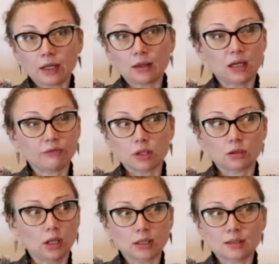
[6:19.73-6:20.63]
but I think I've
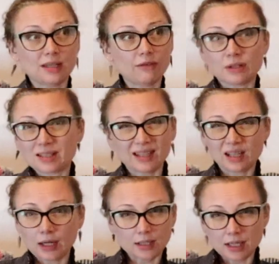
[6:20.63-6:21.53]
done like 7
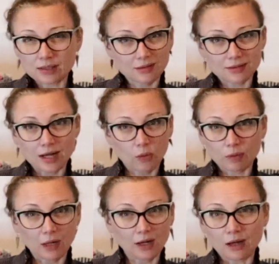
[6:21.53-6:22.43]
celiac tests now
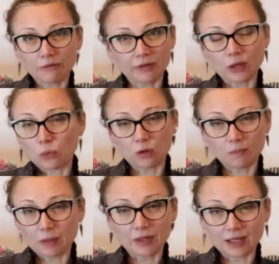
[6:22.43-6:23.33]
in my life and they all
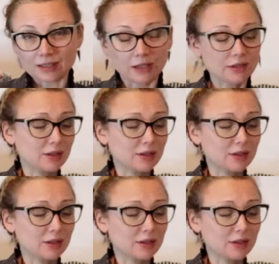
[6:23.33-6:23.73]
come up negative,